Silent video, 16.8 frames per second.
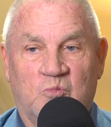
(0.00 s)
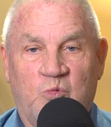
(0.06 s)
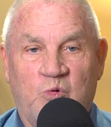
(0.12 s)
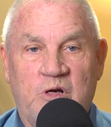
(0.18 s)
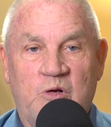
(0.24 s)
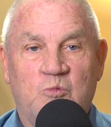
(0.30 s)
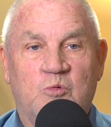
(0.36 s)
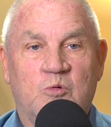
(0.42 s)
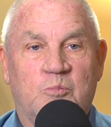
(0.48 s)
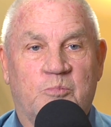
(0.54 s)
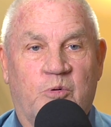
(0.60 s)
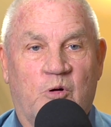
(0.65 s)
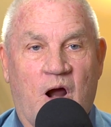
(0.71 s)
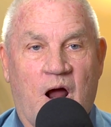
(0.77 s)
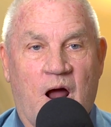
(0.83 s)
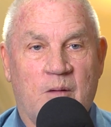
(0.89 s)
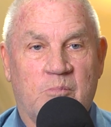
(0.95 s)
we will
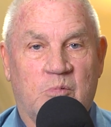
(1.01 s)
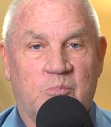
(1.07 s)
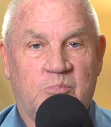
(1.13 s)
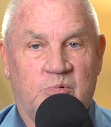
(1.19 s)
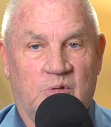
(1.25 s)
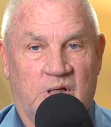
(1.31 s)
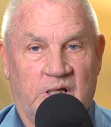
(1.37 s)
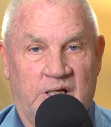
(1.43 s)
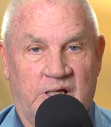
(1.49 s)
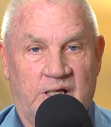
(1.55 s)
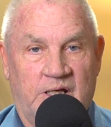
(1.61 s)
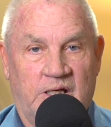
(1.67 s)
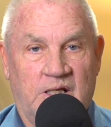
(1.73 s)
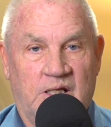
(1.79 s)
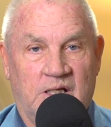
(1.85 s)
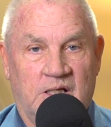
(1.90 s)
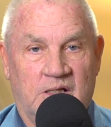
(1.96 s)

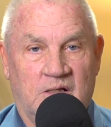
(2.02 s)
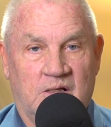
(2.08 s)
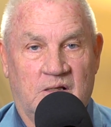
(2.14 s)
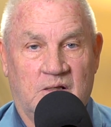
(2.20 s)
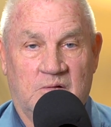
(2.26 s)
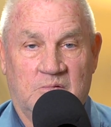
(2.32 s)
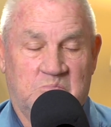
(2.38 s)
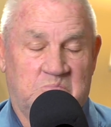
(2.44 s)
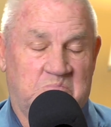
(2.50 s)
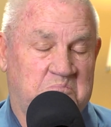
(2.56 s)
probably, uh,